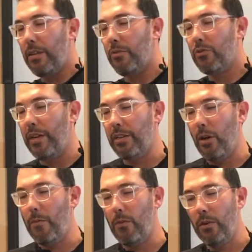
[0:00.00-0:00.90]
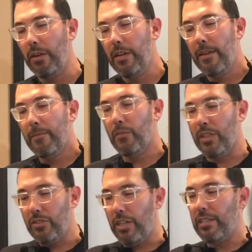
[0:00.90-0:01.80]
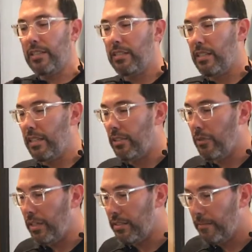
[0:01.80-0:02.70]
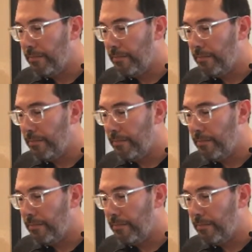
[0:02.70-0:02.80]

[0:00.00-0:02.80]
we're trying to go for when the judge is listening to us.